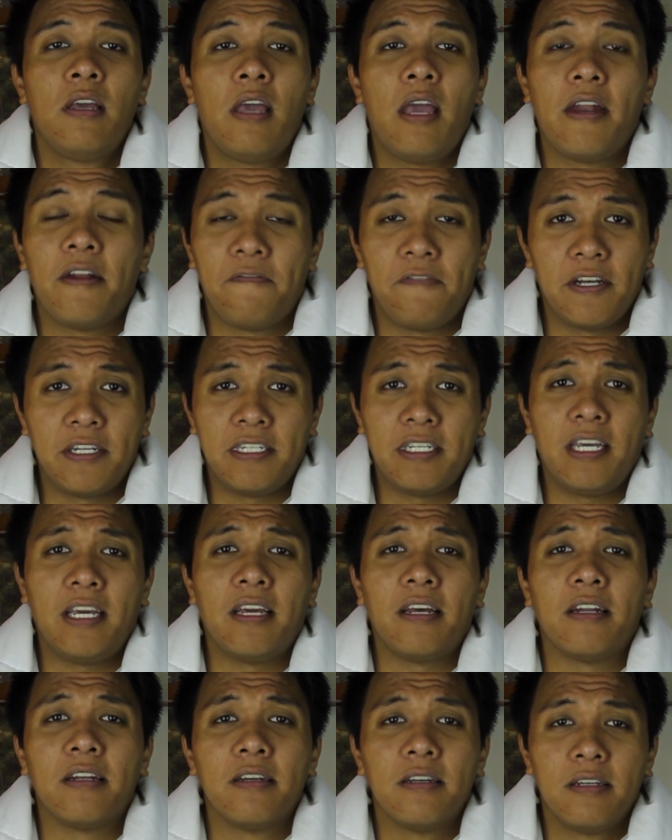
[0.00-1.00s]
And if I
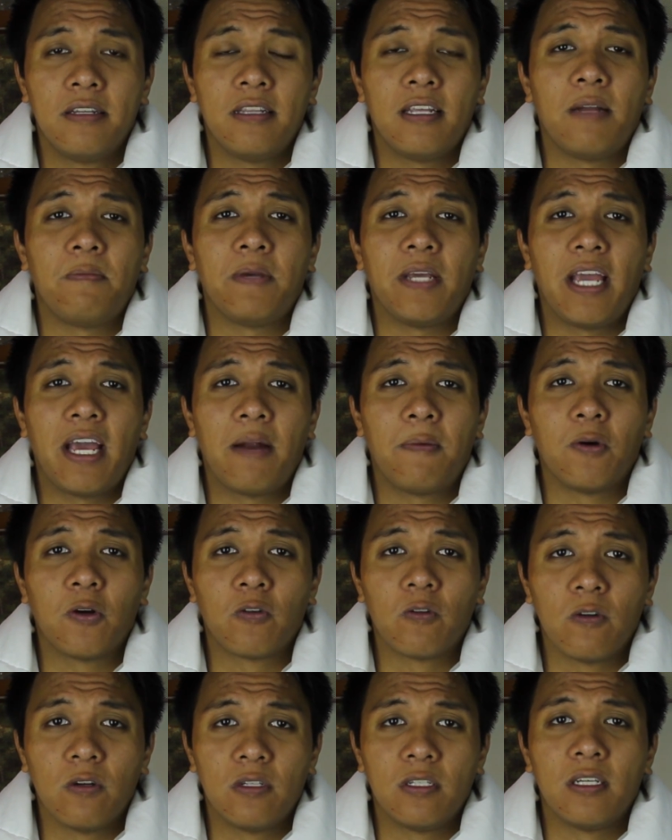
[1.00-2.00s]
did, that'd be animal
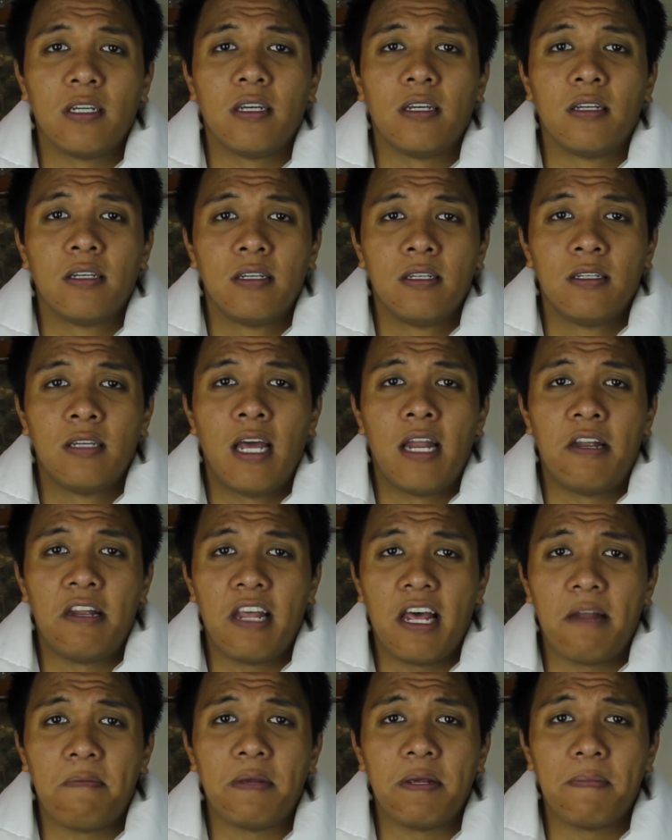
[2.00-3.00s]
cruelty, and
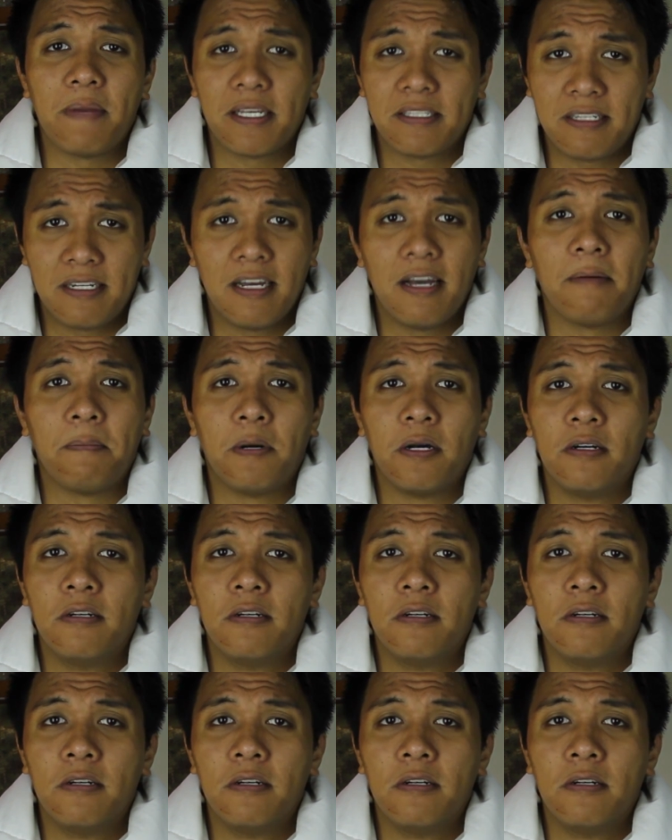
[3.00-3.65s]
that'd be messed up.